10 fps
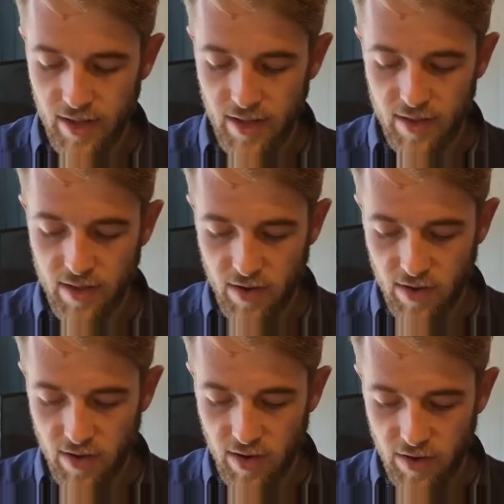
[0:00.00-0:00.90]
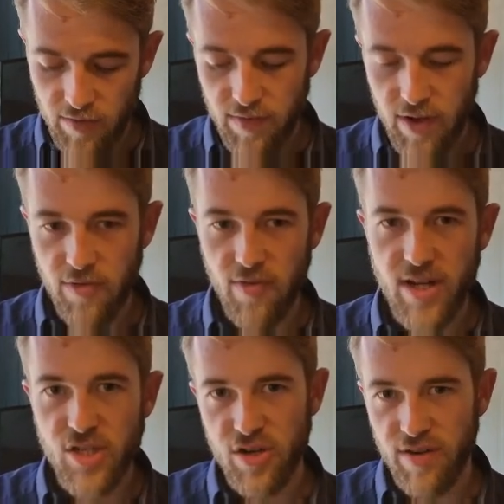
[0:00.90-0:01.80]
like
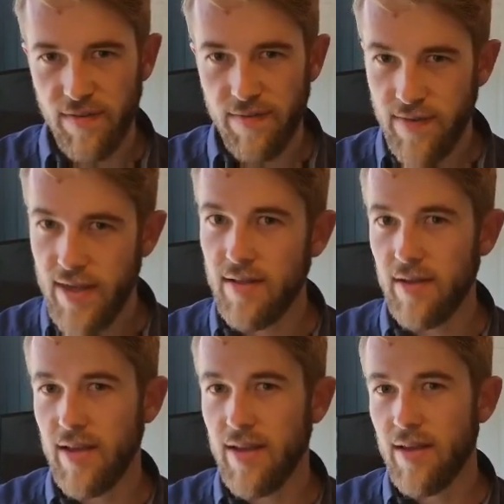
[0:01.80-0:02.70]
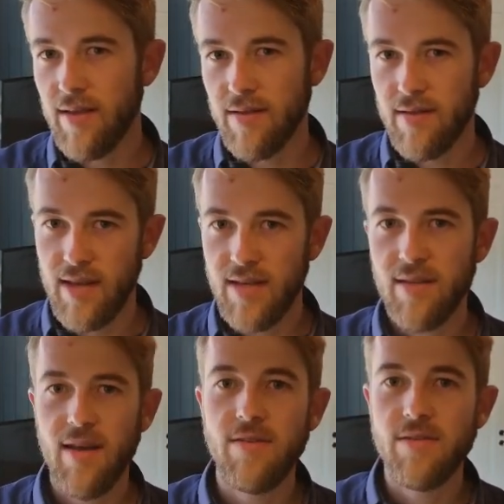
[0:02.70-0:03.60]
configuration feeling
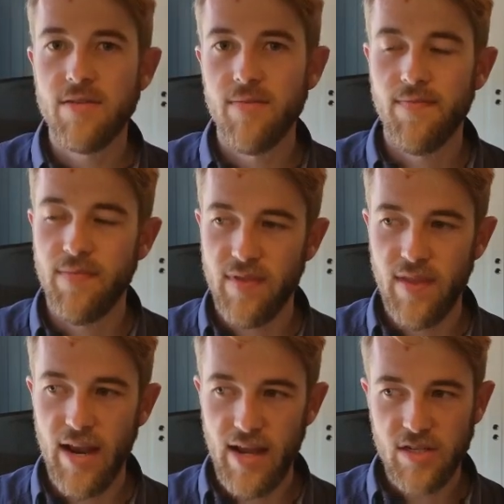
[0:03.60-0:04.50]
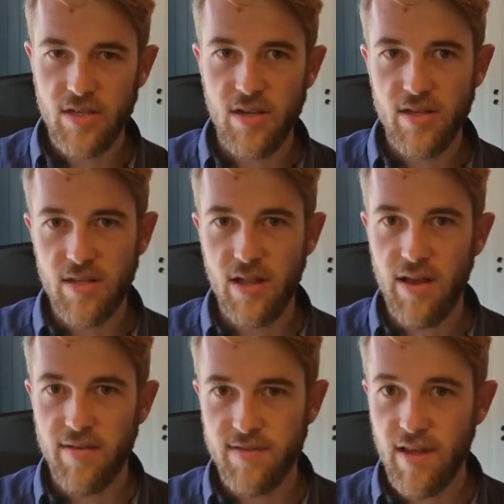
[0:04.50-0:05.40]
DSLs that actually does a
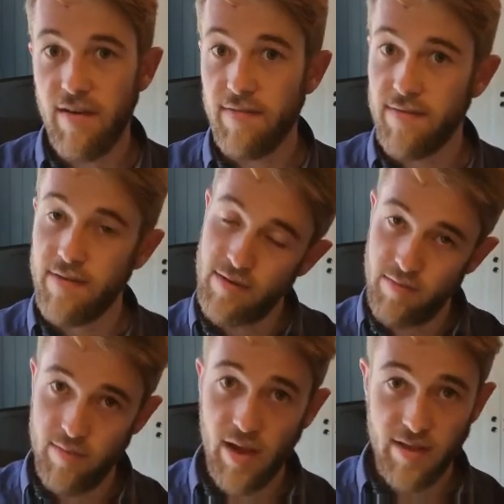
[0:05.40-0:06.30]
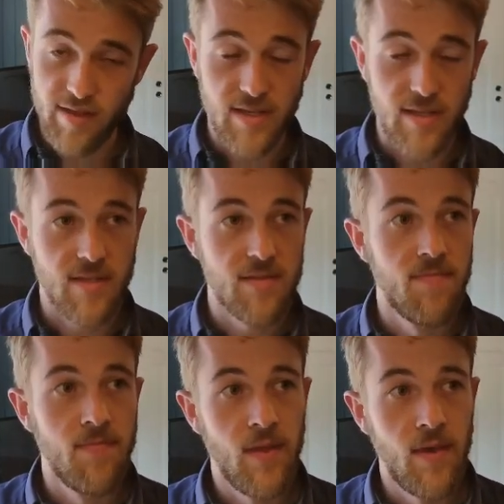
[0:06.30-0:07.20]
lot of stuff behind the scenes.